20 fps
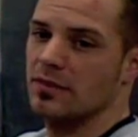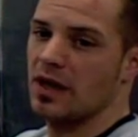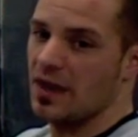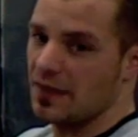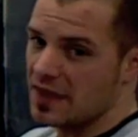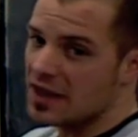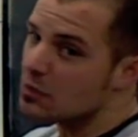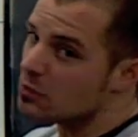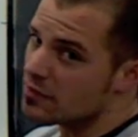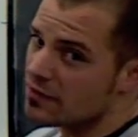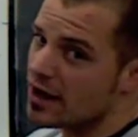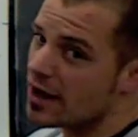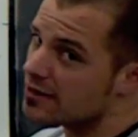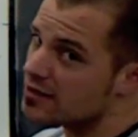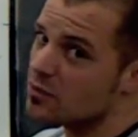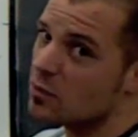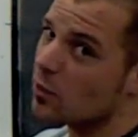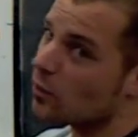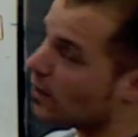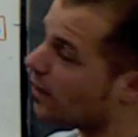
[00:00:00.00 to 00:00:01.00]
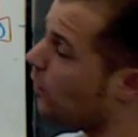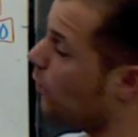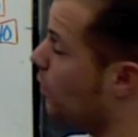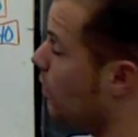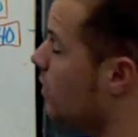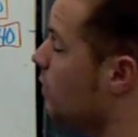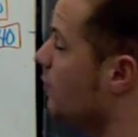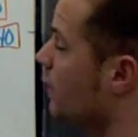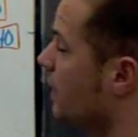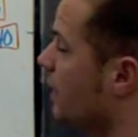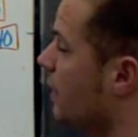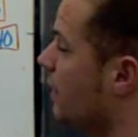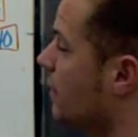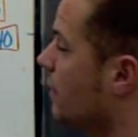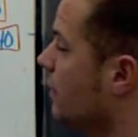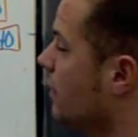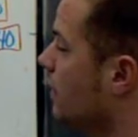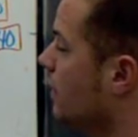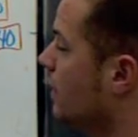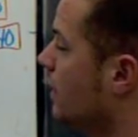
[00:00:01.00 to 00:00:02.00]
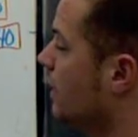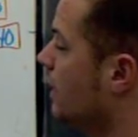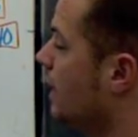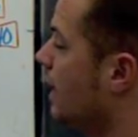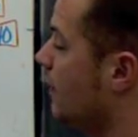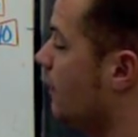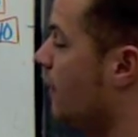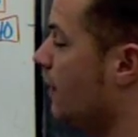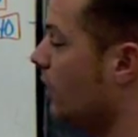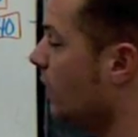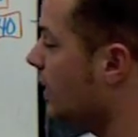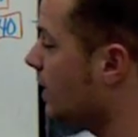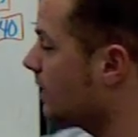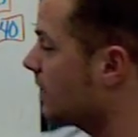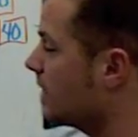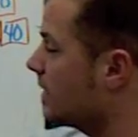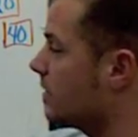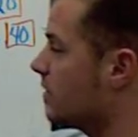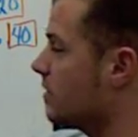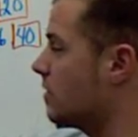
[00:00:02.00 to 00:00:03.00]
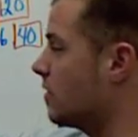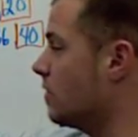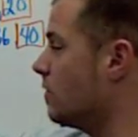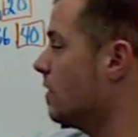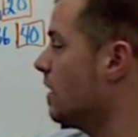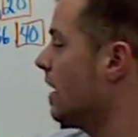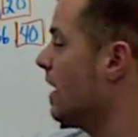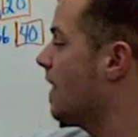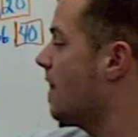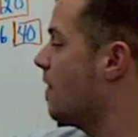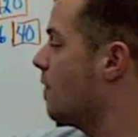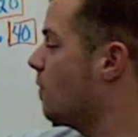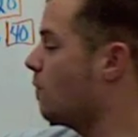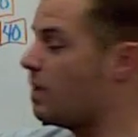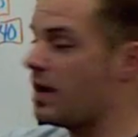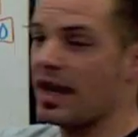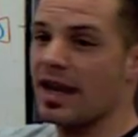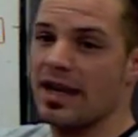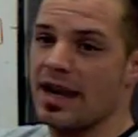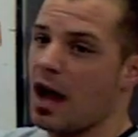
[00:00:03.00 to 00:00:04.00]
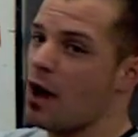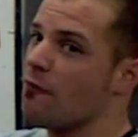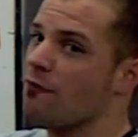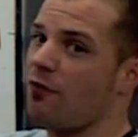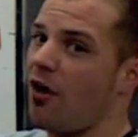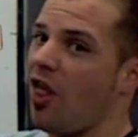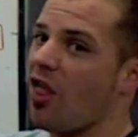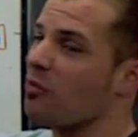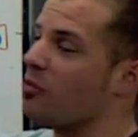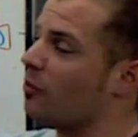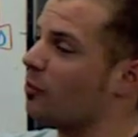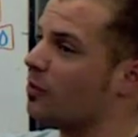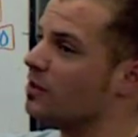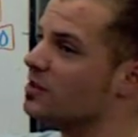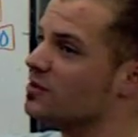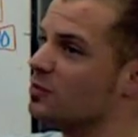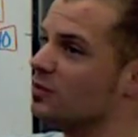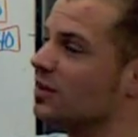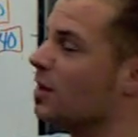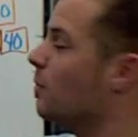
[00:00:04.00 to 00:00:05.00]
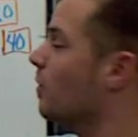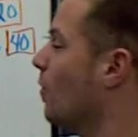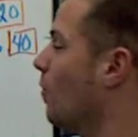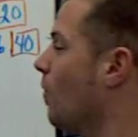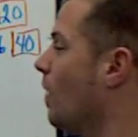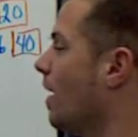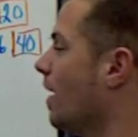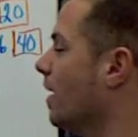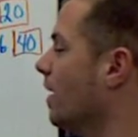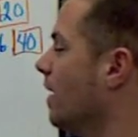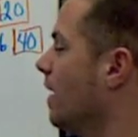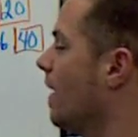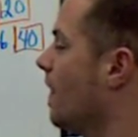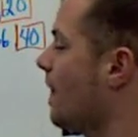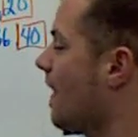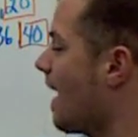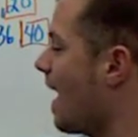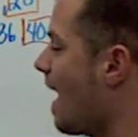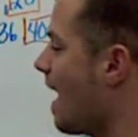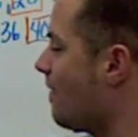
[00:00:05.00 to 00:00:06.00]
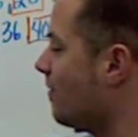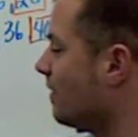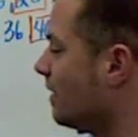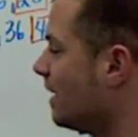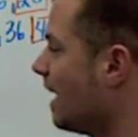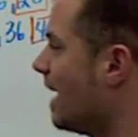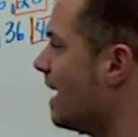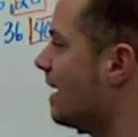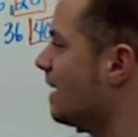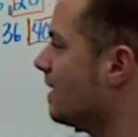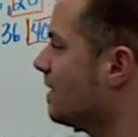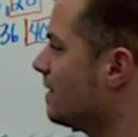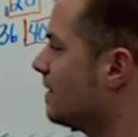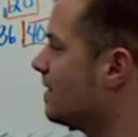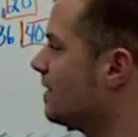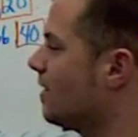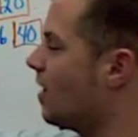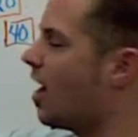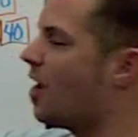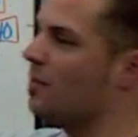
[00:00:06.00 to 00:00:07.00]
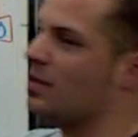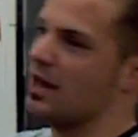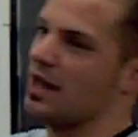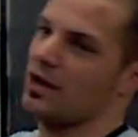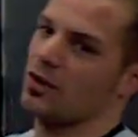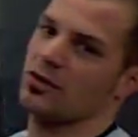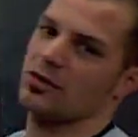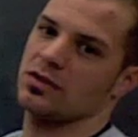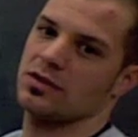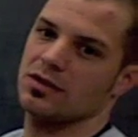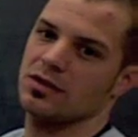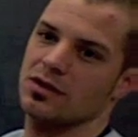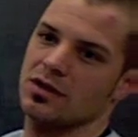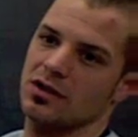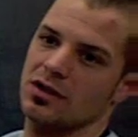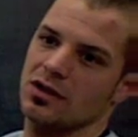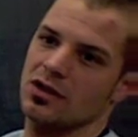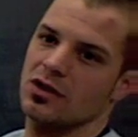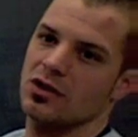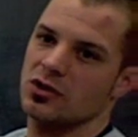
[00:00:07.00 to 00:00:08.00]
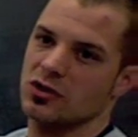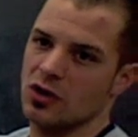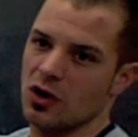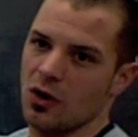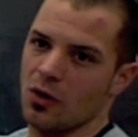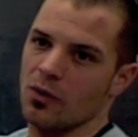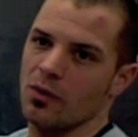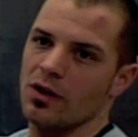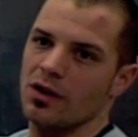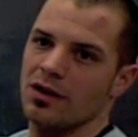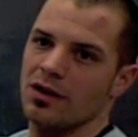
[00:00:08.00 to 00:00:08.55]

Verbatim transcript: I think we've got something we can work with here. If we look at these two, we can now follow principle number one. They have like denominators. So